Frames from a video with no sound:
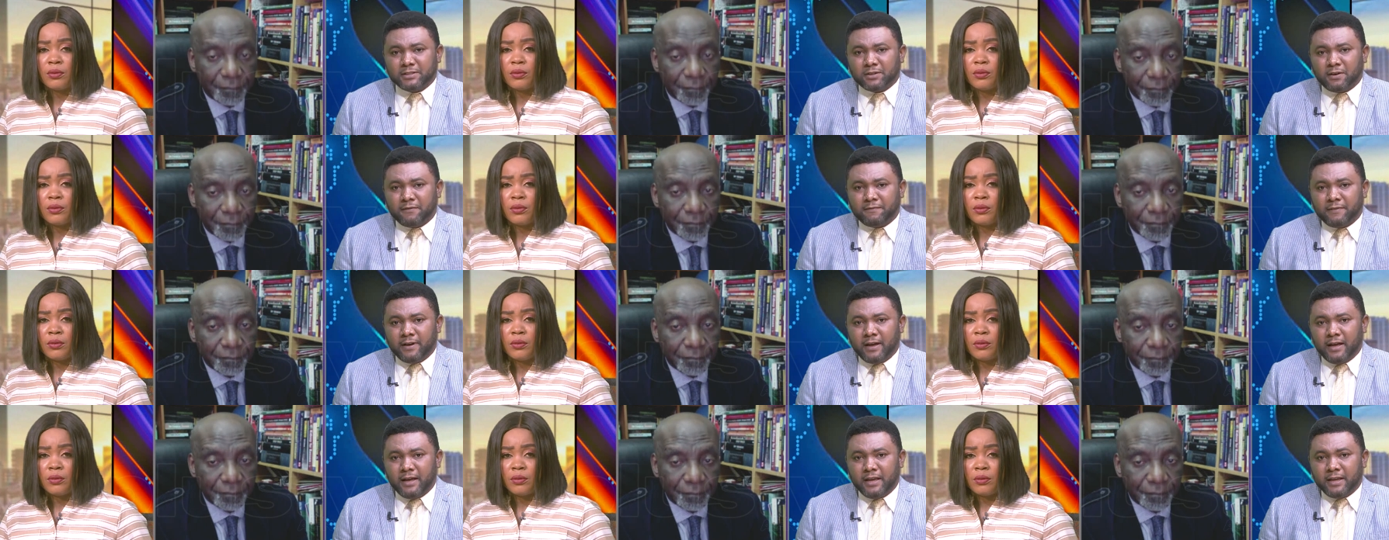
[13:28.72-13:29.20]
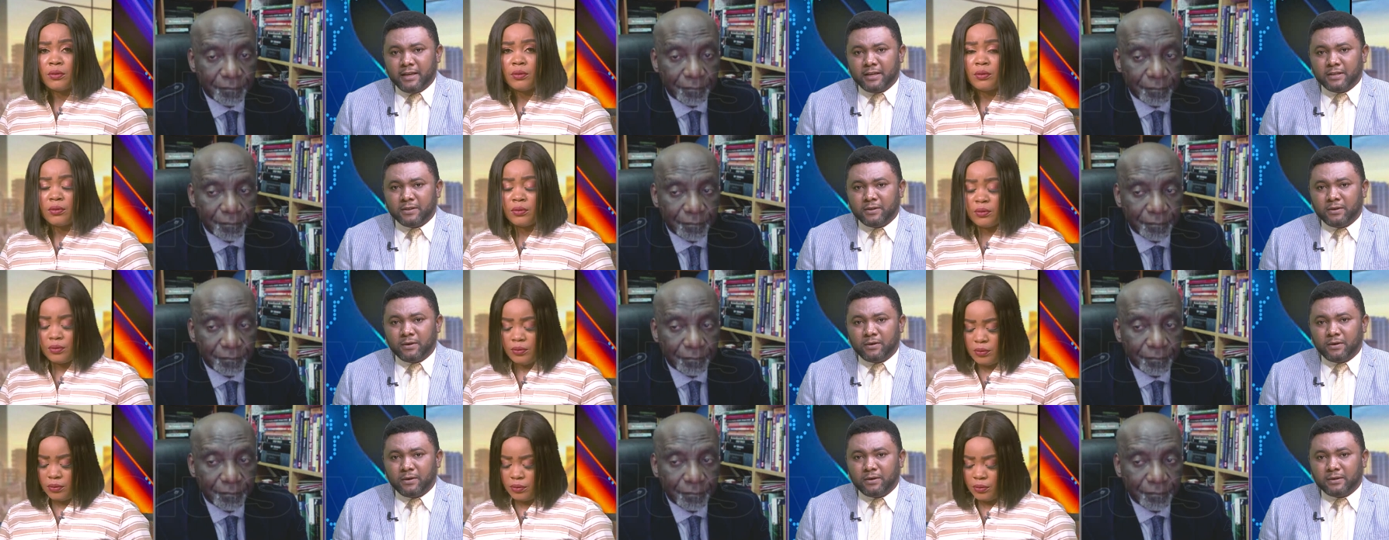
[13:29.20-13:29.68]
Speaker 1: of uh, you
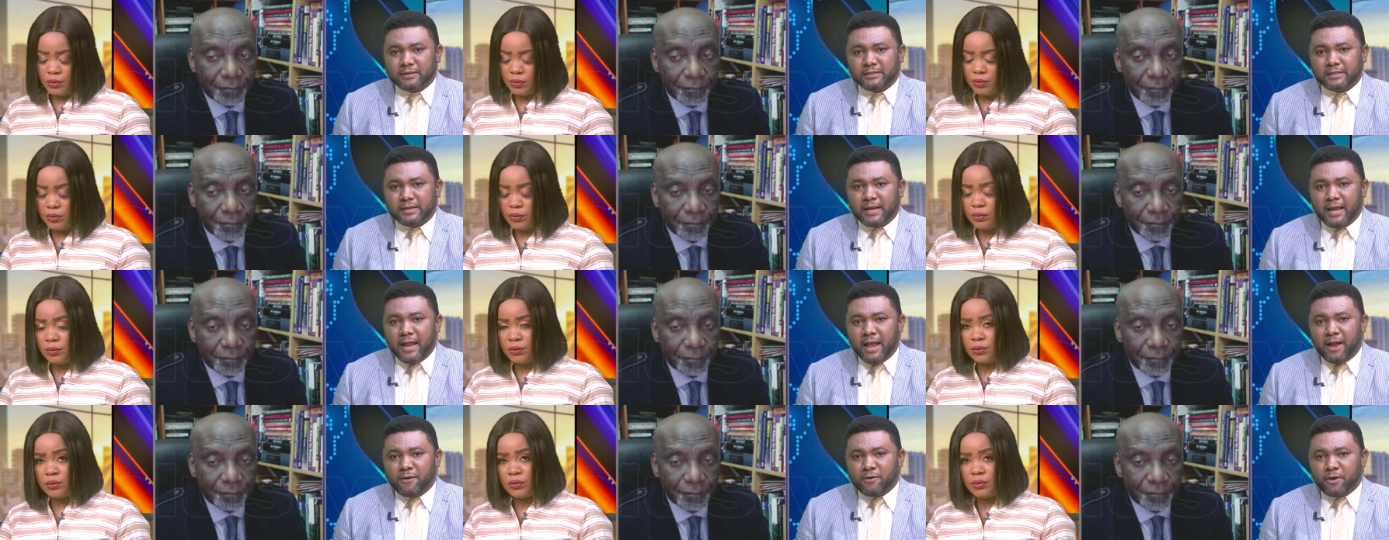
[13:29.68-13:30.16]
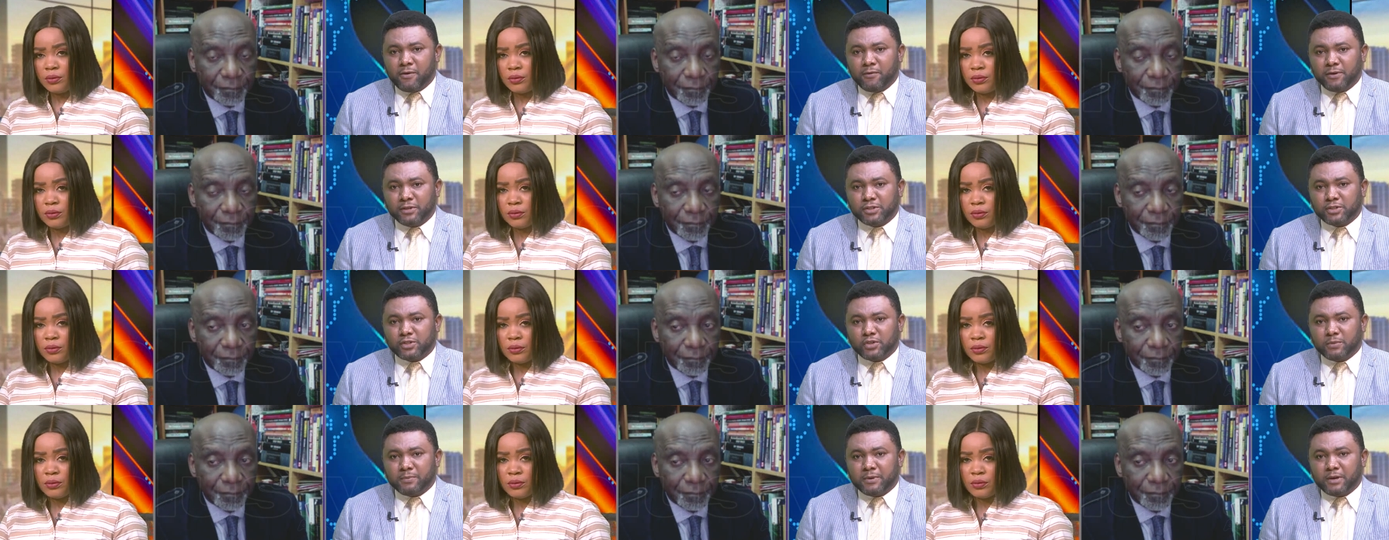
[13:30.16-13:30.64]
know terrorists
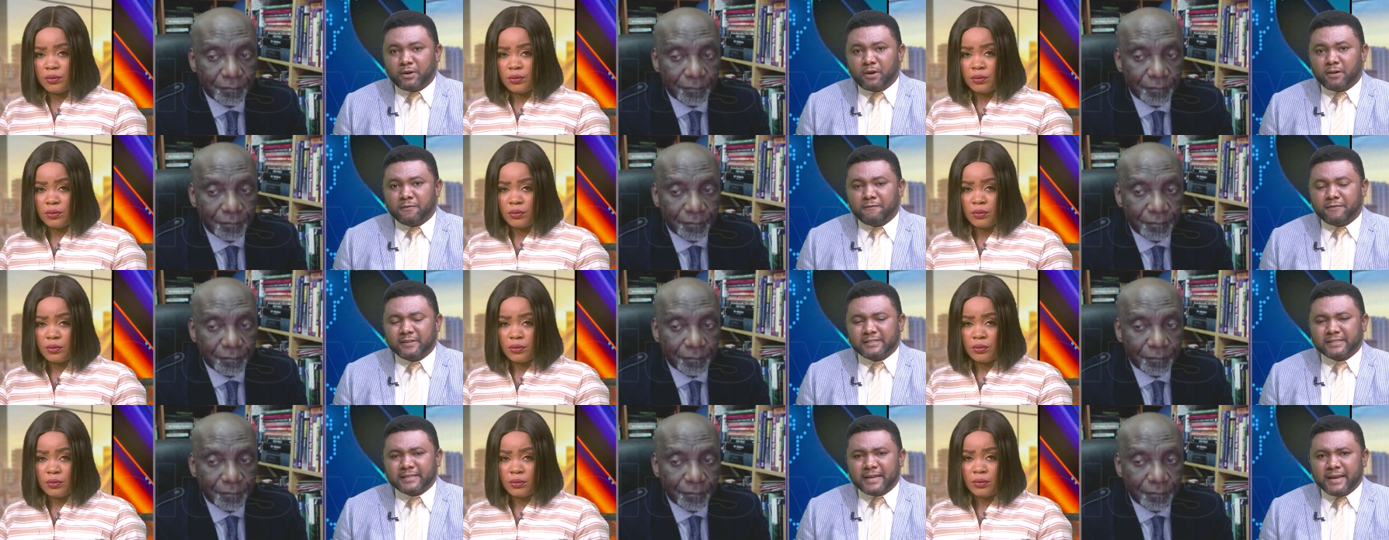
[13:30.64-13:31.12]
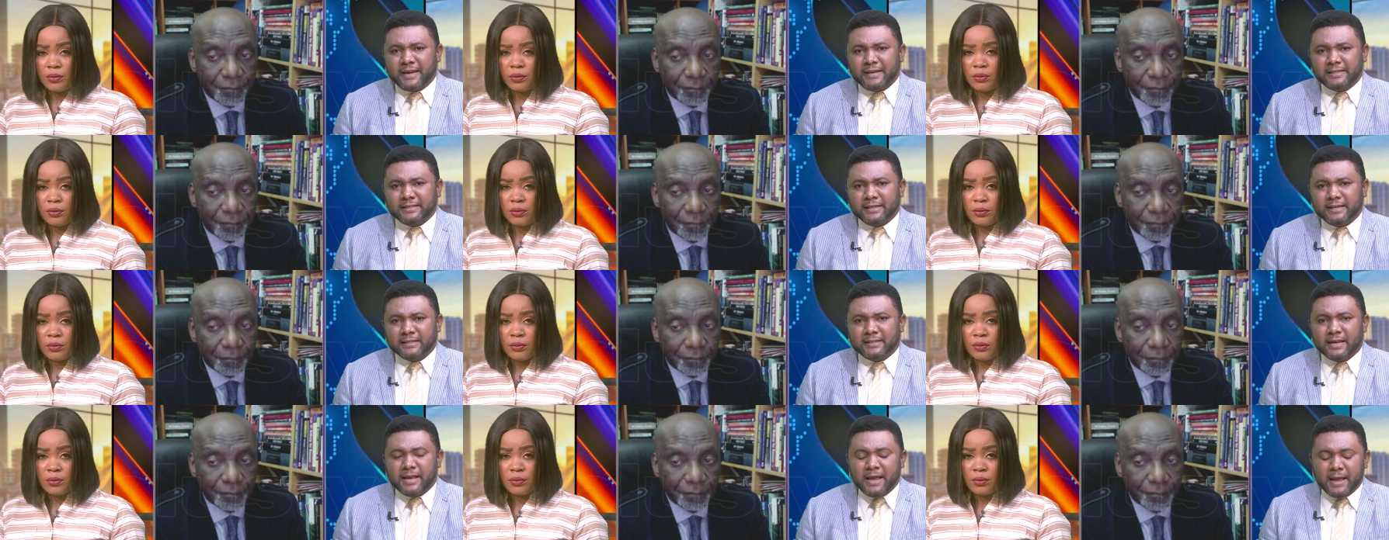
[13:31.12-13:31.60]
should be
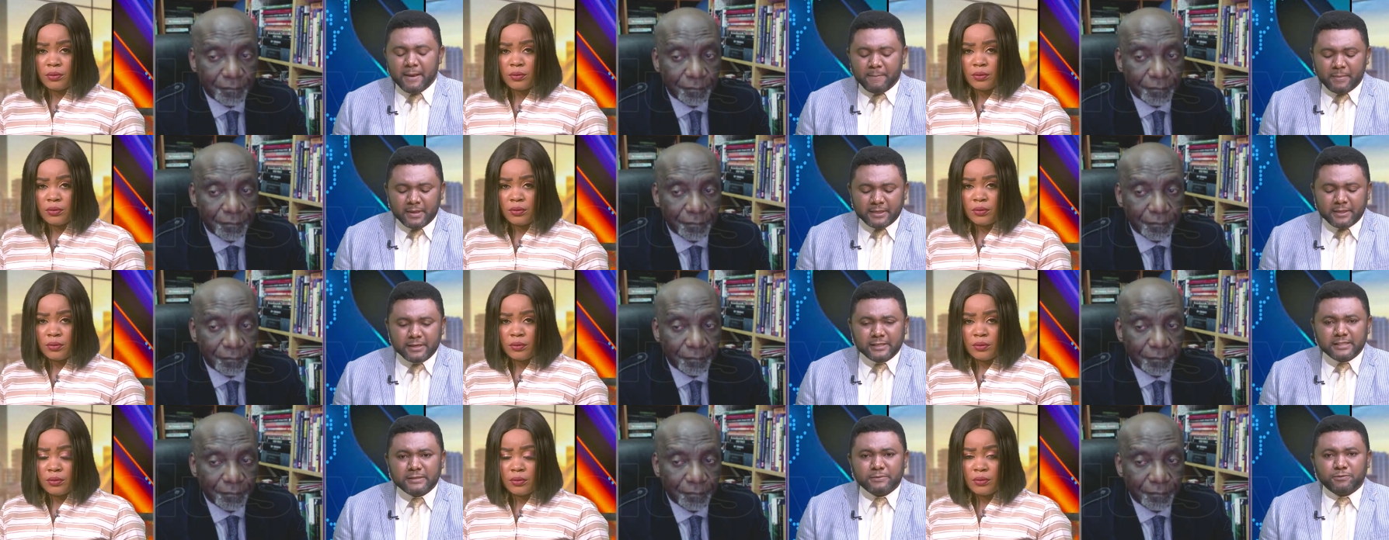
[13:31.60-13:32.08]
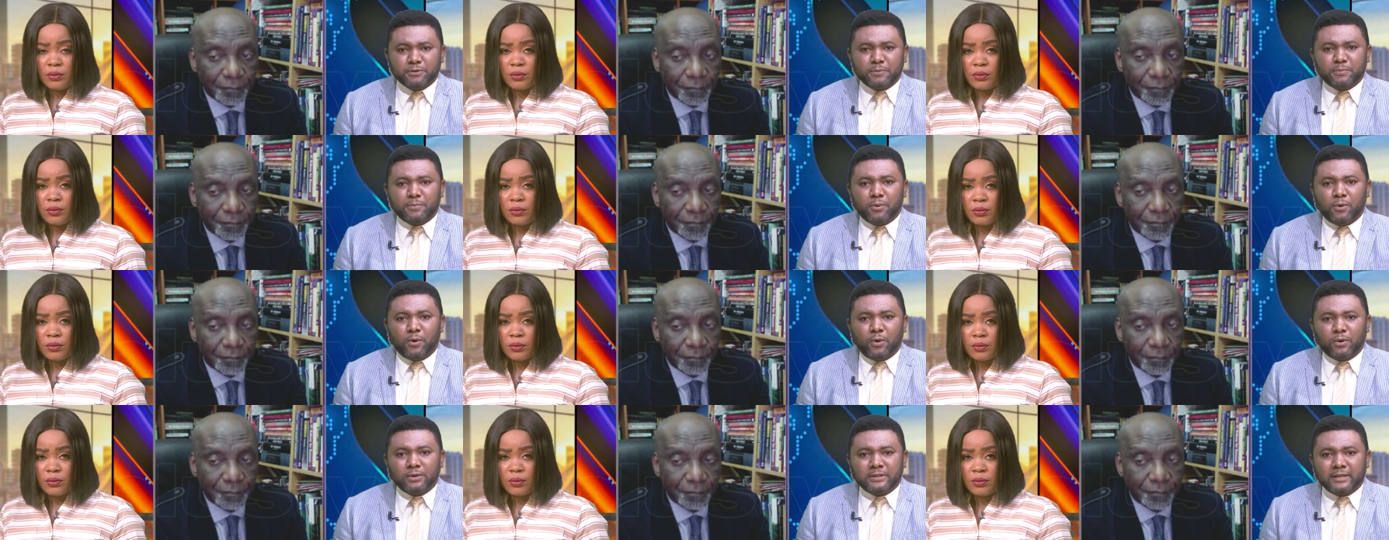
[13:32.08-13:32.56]
confiscated. But this
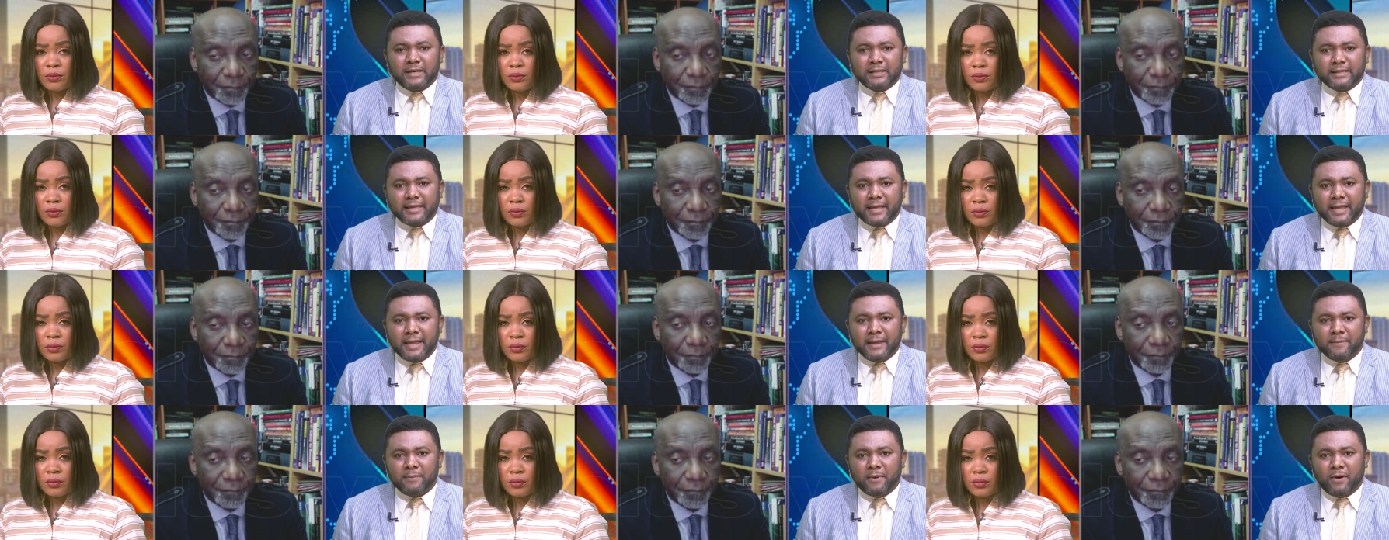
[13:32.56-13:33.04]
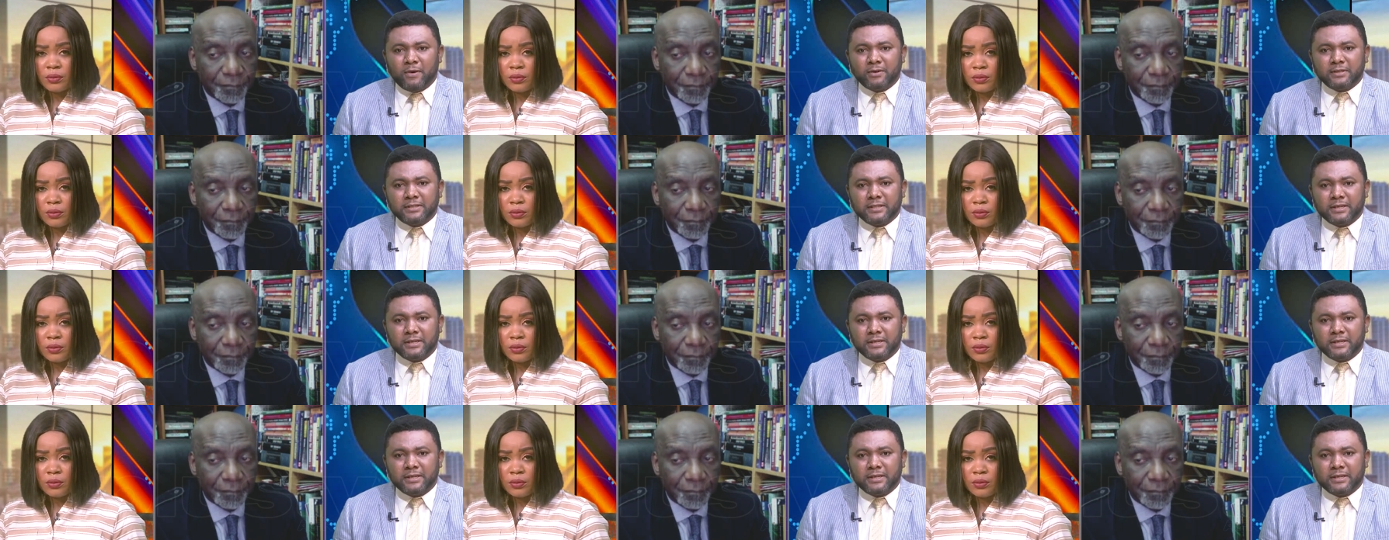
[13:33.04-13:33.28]
report that came out